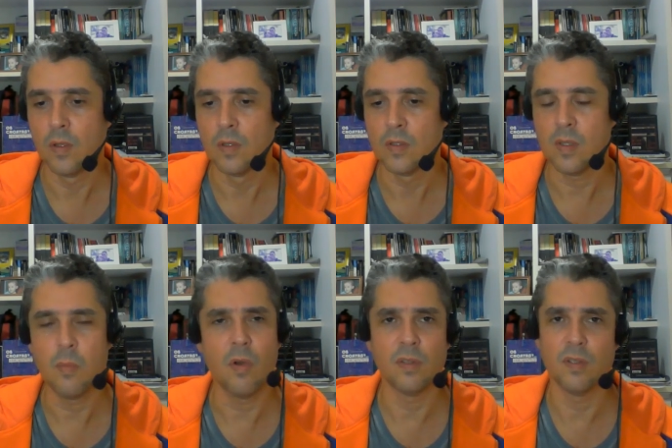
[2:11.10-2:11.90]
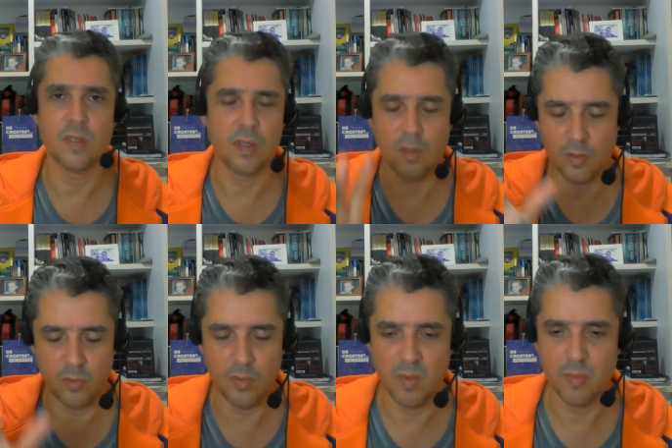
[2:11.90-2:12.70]
some others I don't
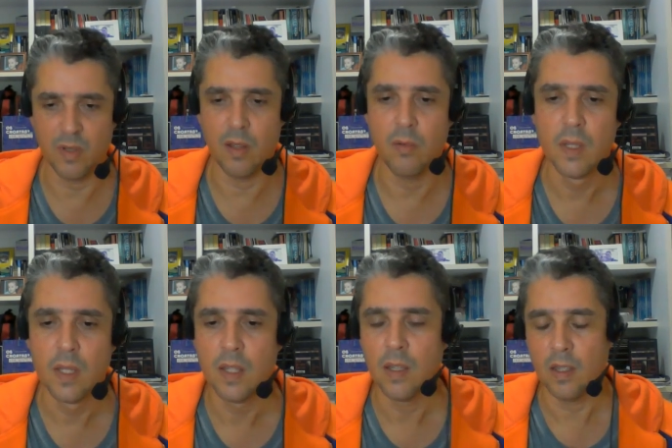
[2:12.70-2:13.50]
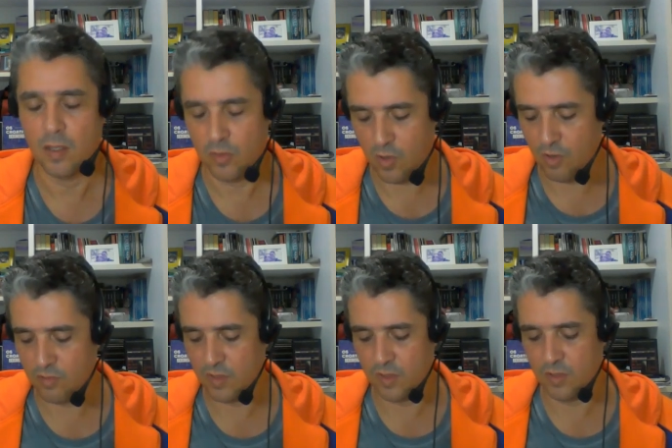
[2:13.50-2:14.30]
remember now. Uh, it's
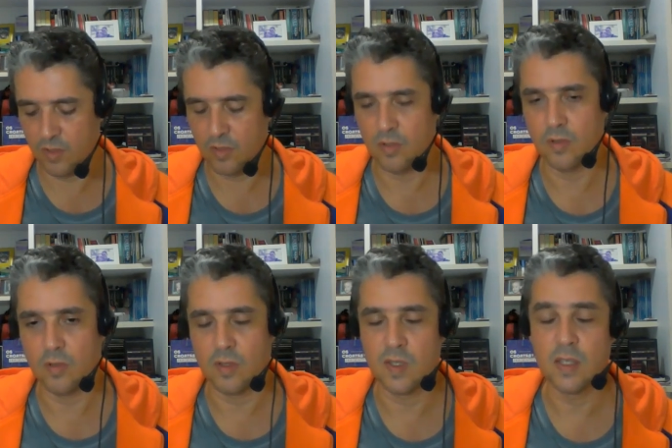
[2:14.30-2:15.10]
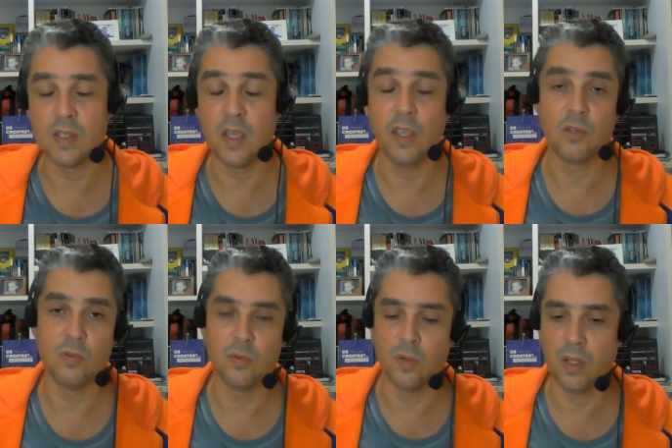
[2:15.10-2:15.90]
called the, the, the 68
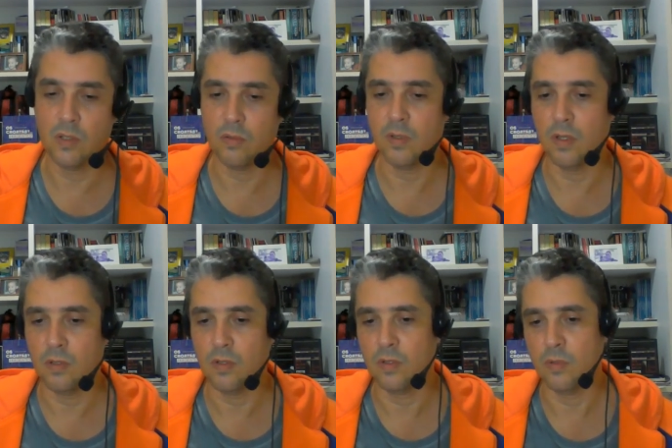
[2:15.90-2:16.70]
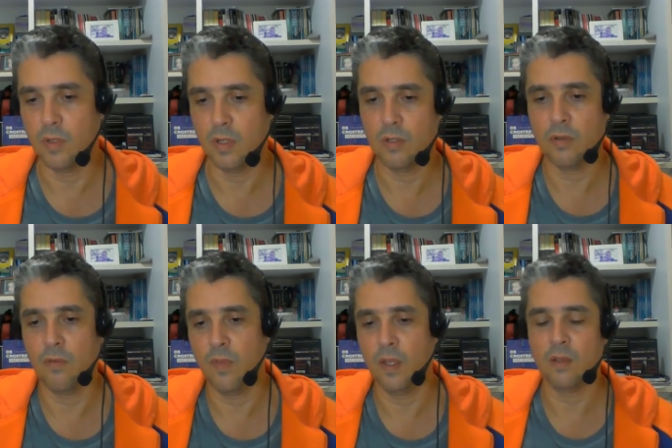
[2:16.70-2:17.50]
generation, uh, generation of
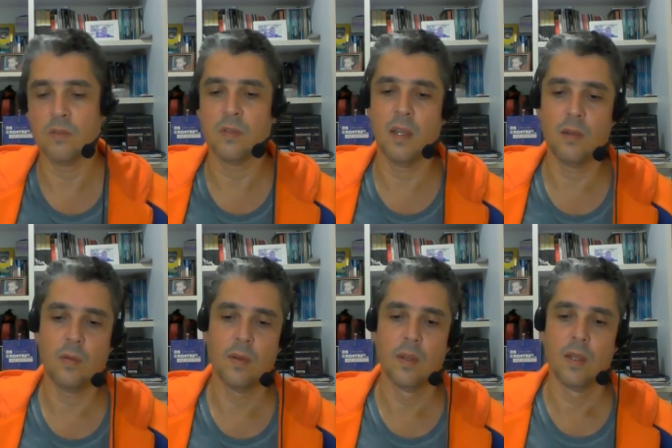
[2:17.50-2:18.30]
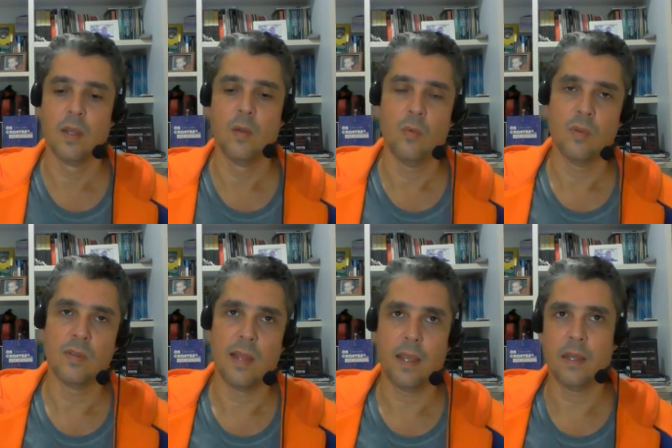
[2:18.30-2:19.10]
thinkers that was
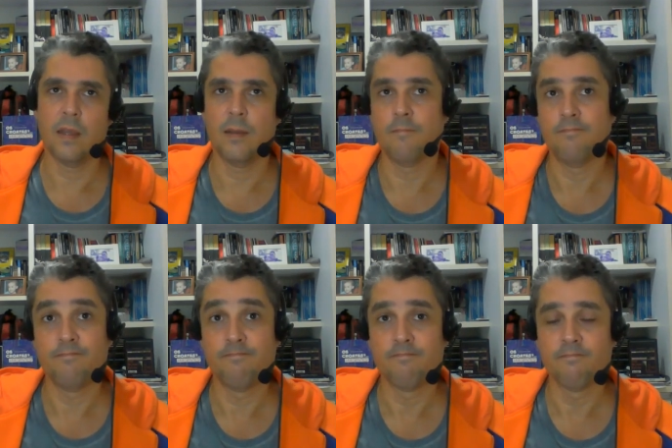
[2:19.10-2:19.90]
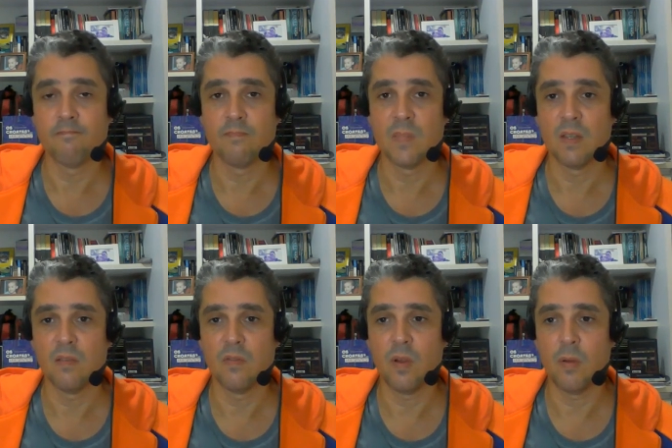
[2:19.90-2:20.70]
like a
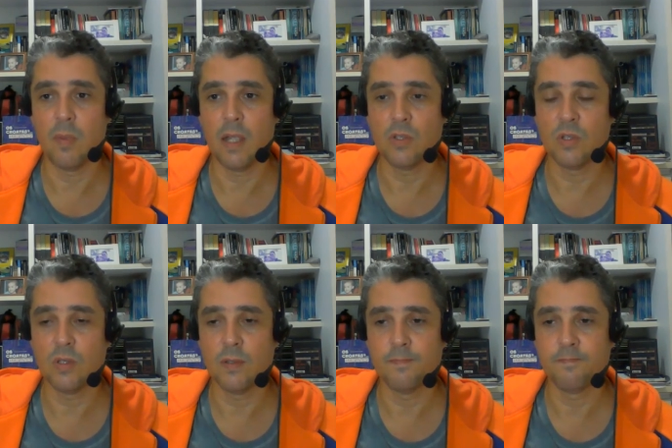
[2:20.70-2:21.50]
very much